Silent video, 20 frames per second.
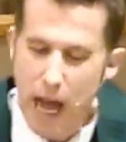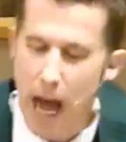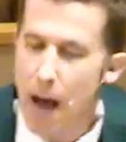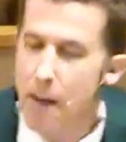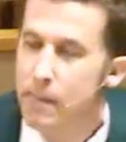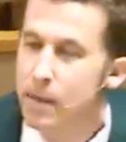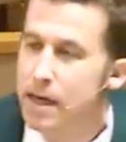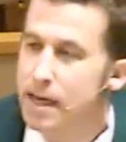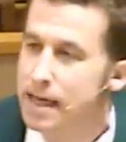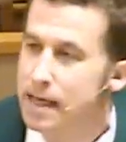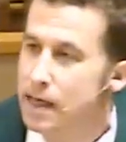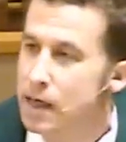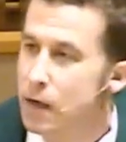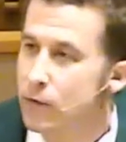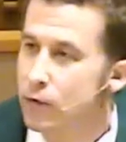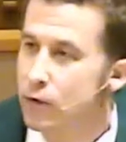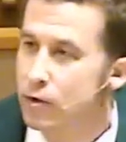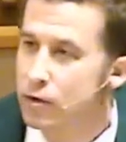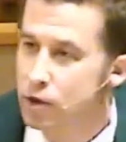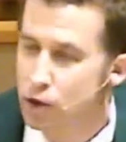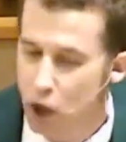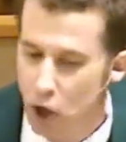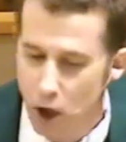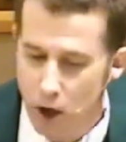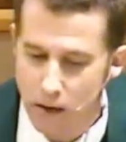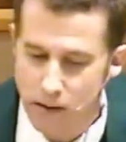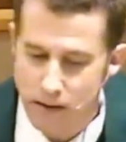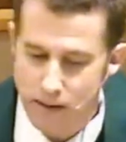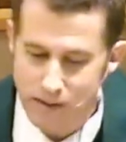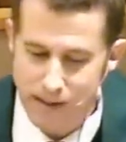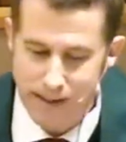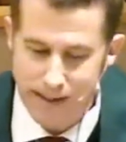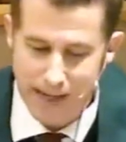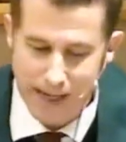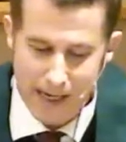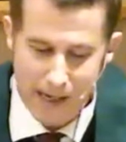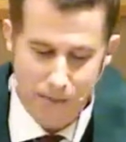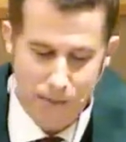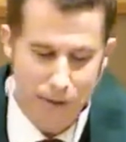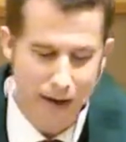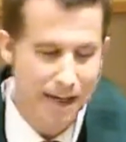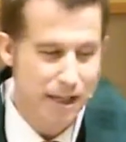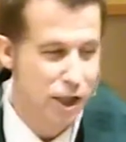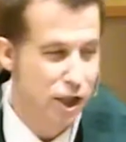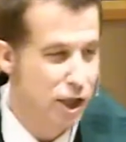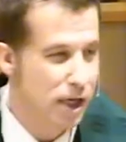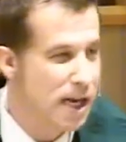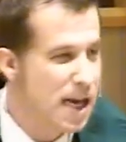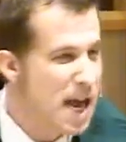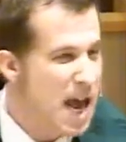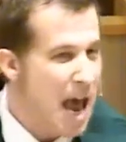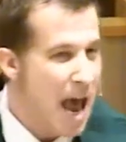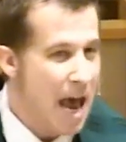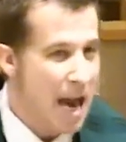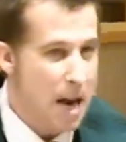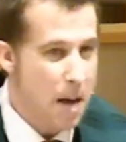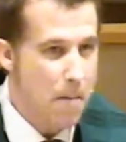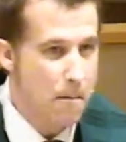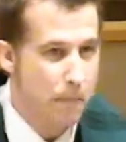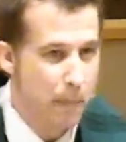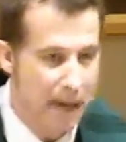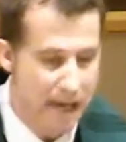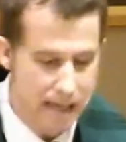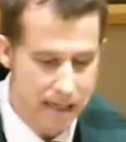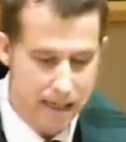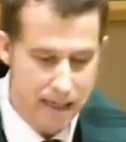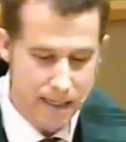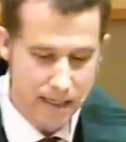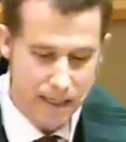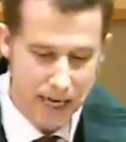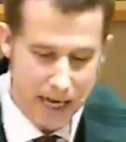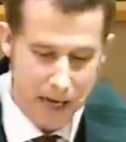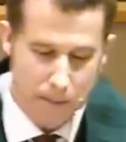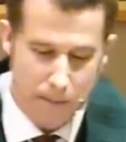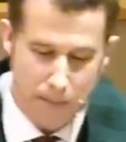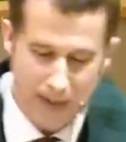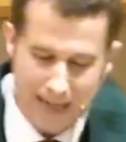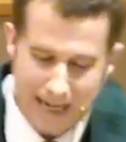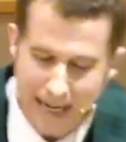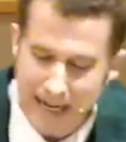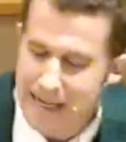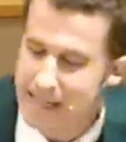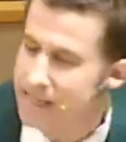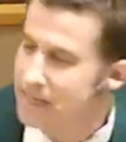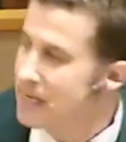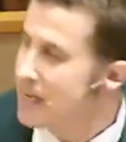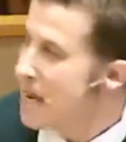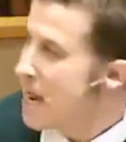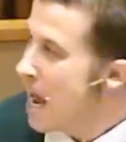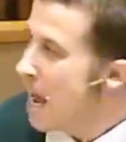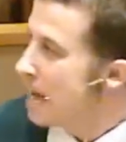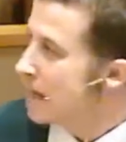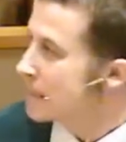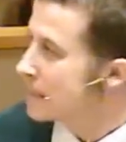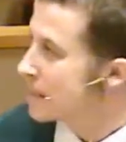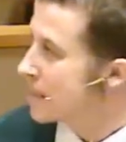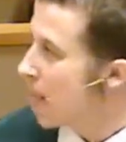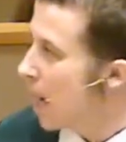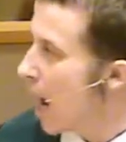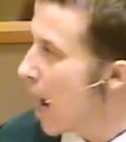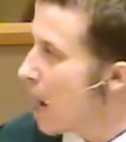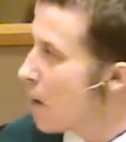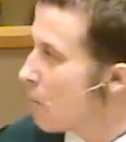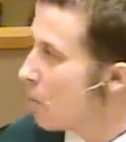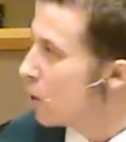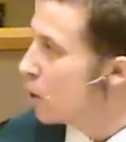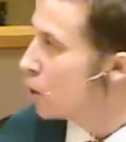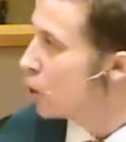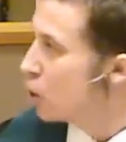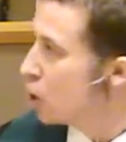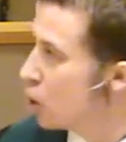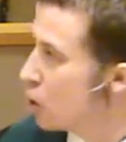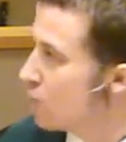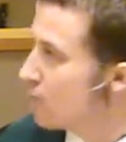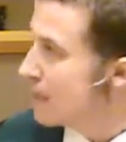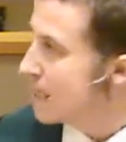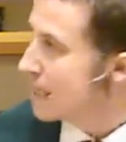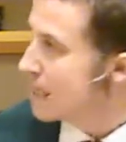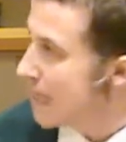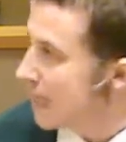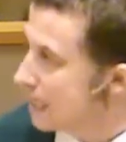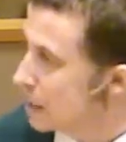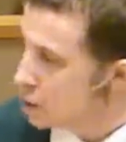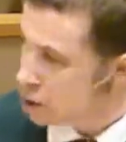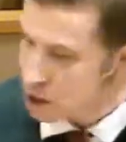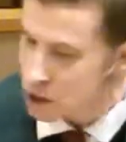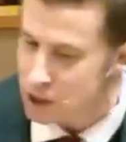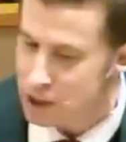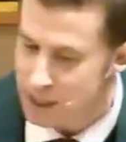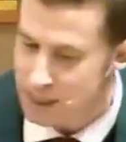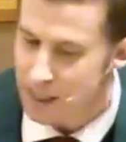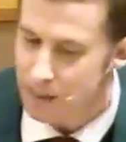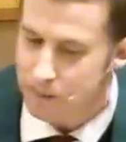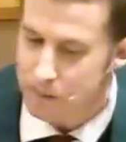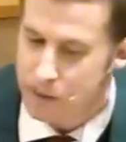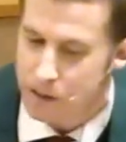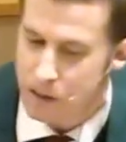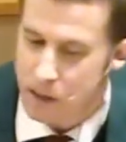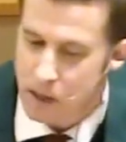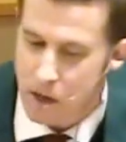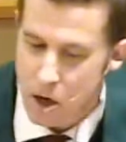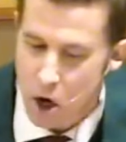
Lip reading: I'm going to give you jars of celebration and abundance at a place and a time where your relationships